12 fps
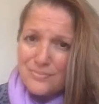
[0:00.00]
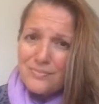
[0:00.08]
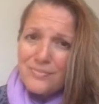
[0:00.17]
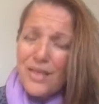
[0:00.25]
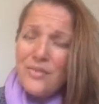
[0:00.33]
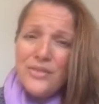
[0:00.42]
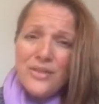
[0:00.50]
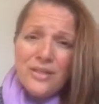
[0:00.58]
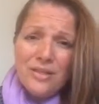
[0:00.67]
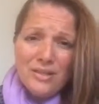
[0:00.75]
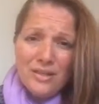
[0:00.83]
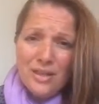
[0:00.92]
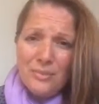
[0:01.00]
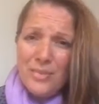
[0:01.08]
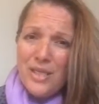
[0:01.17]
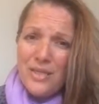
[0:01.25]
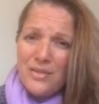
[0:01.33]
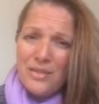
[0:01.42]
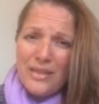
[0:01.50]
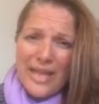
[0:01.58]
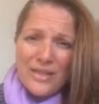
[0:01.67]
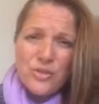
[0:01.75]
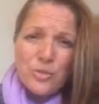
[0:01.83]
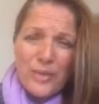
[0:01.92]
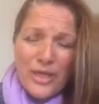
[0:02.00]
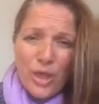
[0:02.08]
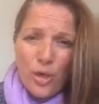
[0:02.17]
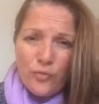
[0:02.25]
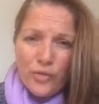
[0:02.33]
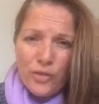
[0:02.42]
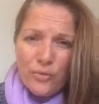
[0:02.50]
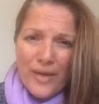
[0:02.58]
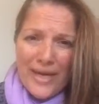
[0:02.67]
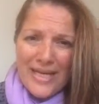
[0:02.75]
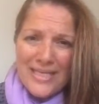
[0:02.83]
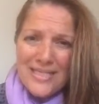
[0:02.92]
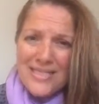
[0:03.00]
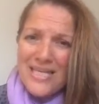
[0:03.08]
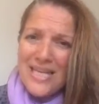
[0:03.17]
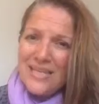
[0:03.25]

The lands were being overgrazed.